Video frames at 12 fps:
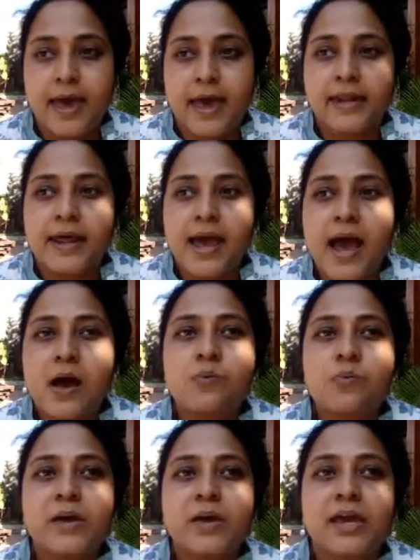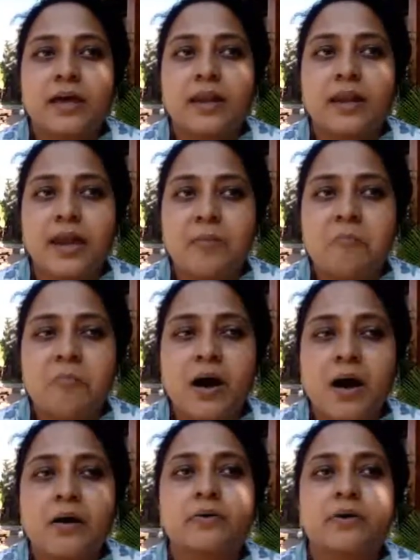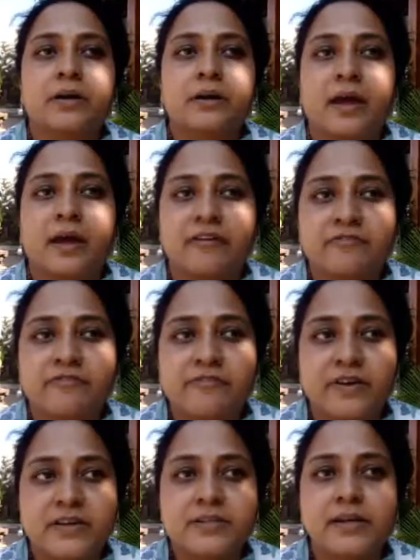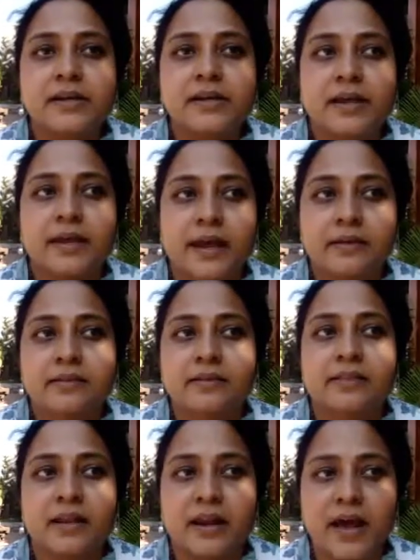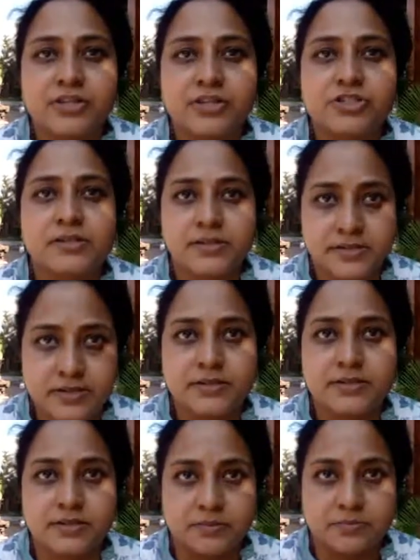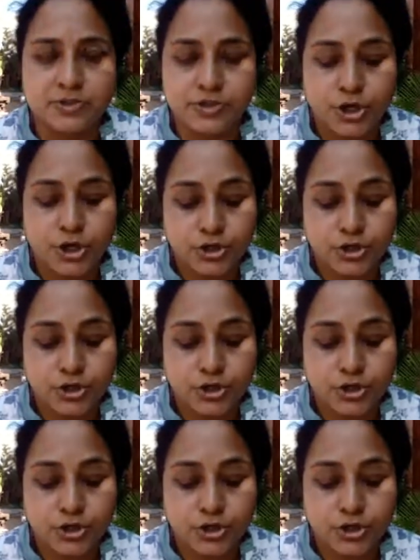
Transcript: and how we can empower and facilitate the national systems